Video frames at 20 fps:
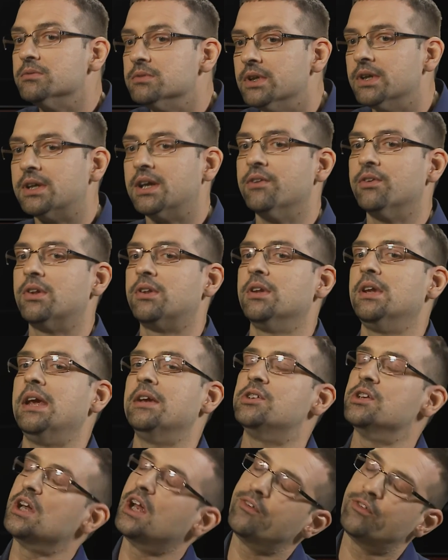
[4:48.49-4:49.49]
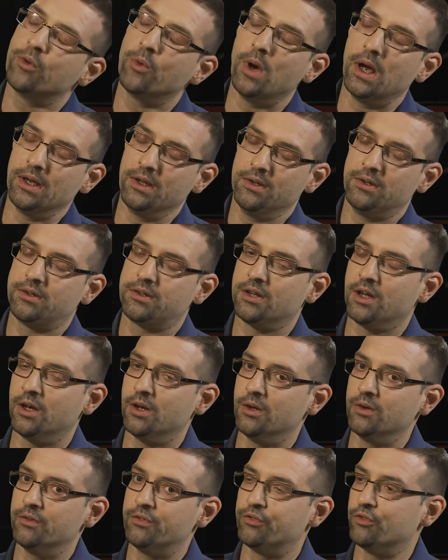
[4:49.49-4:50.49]
give us an edge in other ways.
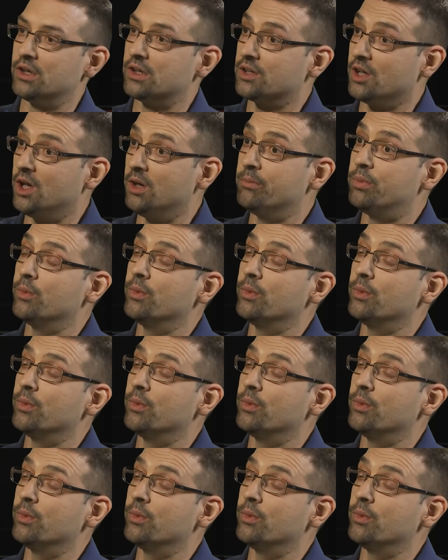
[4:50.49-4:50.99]
So, for example,